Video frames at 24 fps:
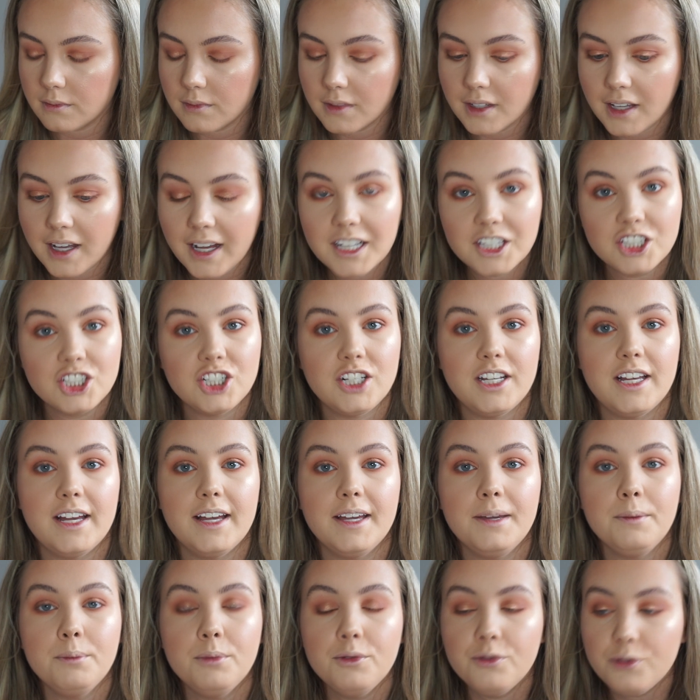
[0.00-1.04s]

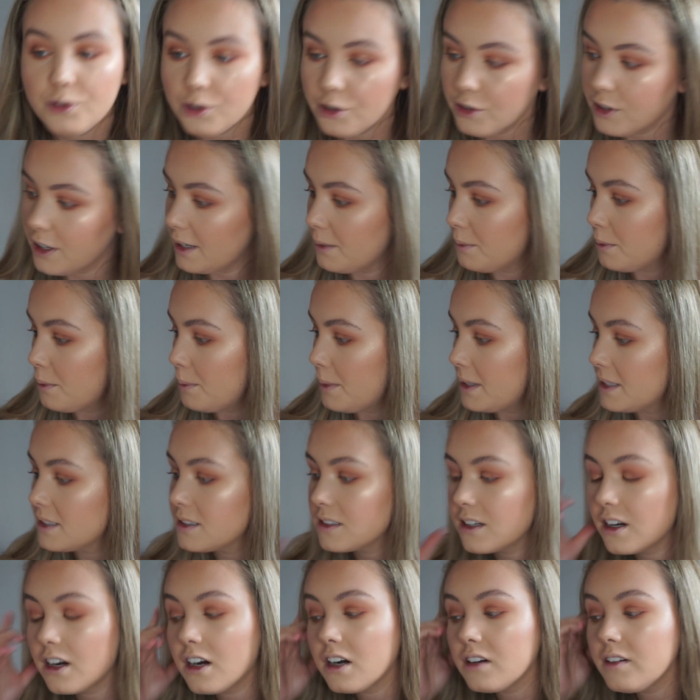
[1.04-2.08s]
Actually, before I add my
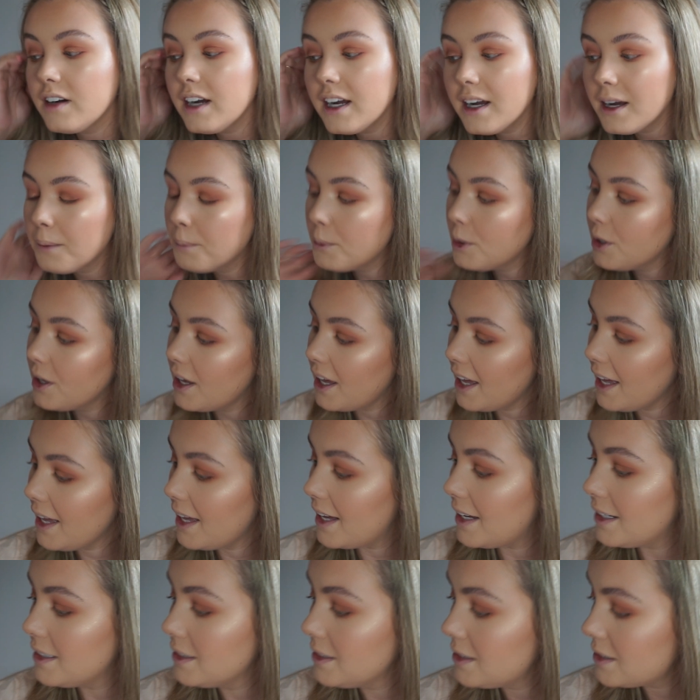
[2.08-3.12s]
mascara, I might
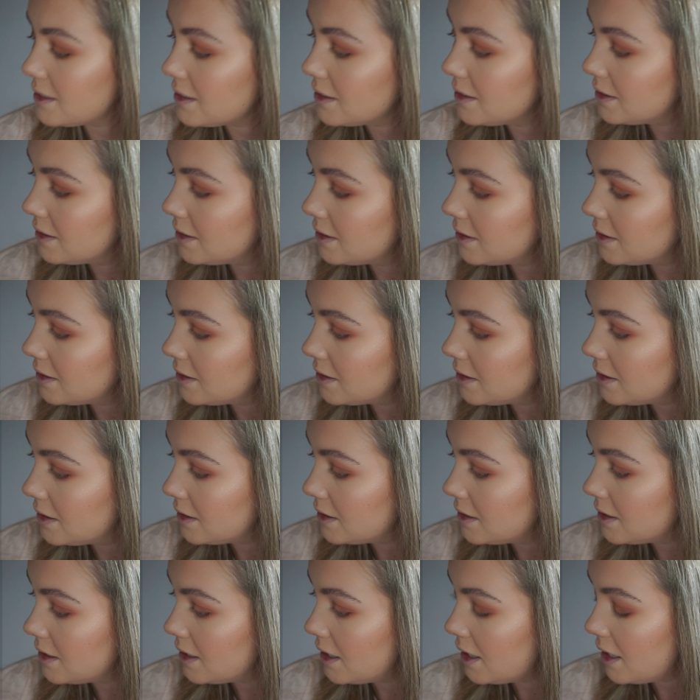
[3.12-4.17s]
add
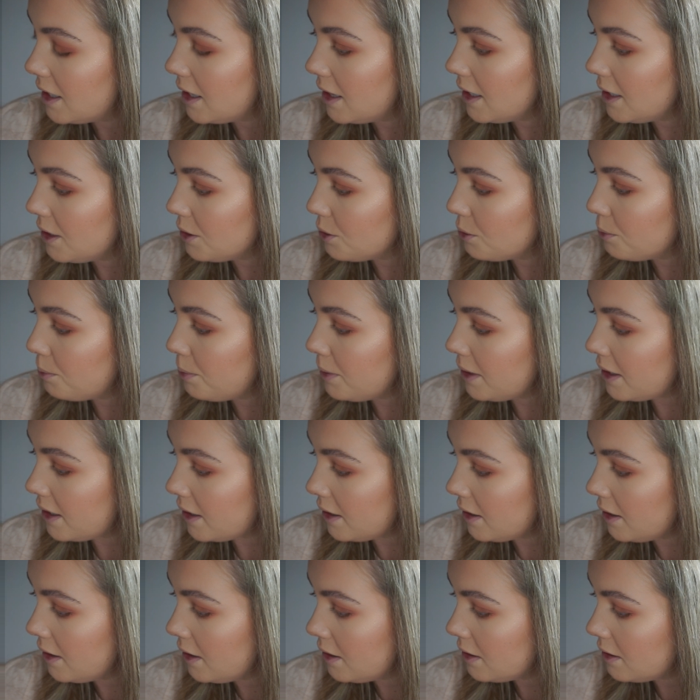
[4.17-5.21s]
a little
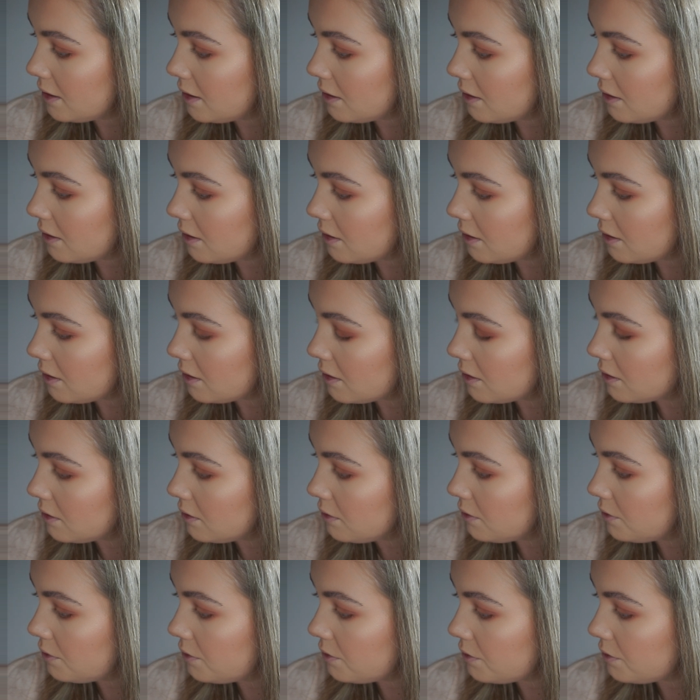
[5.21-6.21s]
bit of,